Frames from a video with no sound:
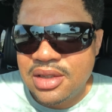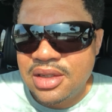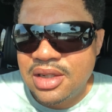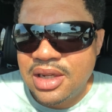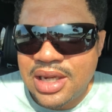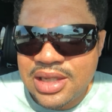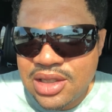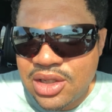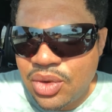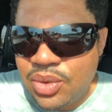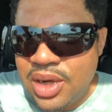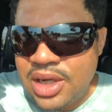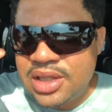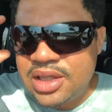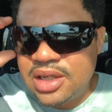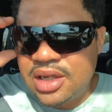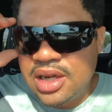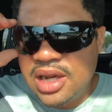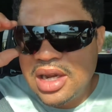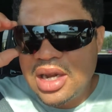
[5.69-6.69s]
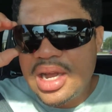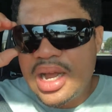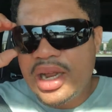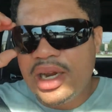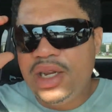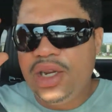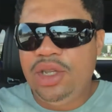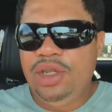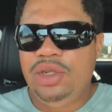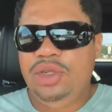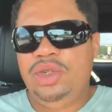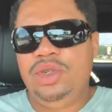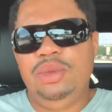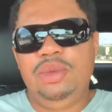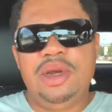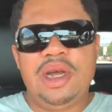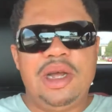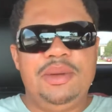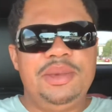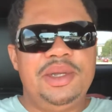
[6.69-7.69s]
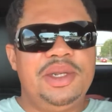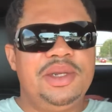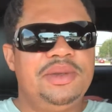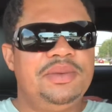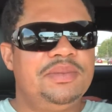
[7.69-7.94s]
That's the question I got in a YouTube comment.